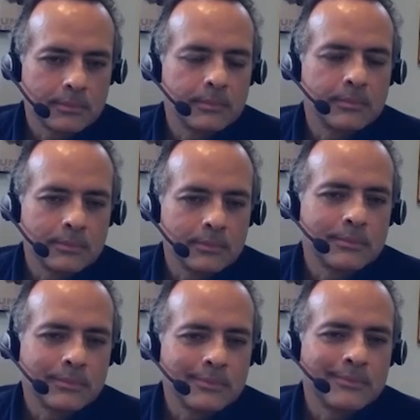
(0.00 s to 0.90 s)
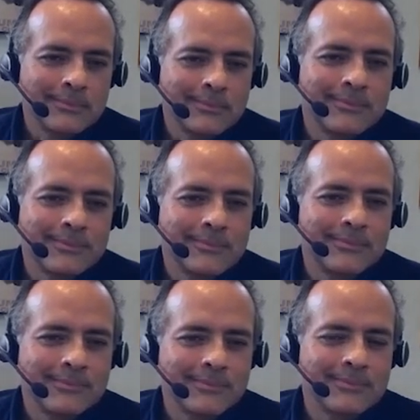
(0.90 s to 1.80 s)

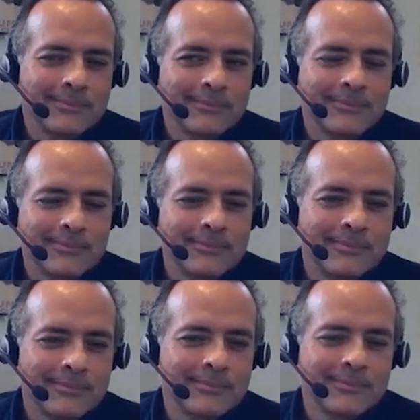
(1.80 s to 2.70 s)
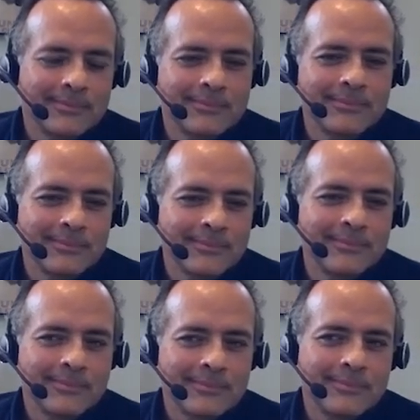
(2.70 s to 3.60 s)

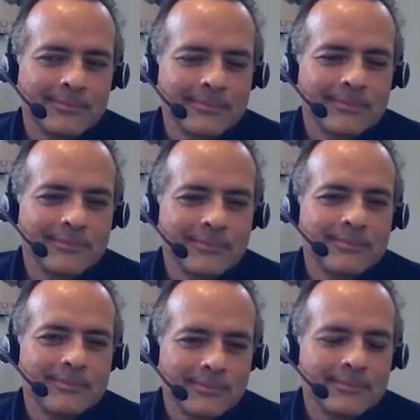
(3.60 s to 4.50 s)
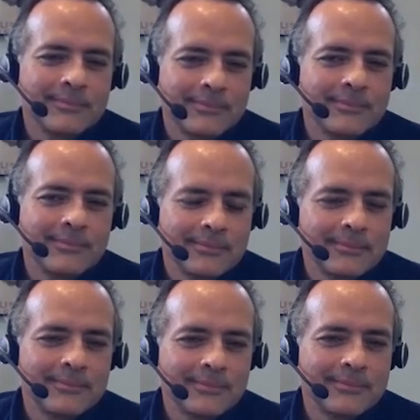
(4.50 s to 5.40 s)

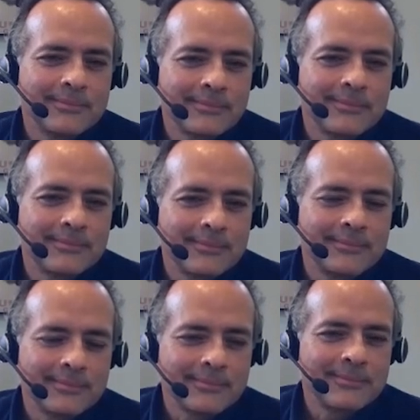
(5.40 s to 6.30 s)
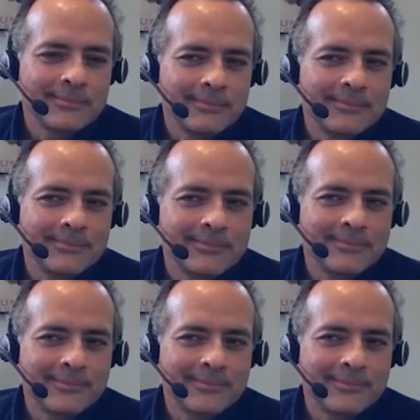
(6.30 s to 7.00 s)
The person shown says nothing.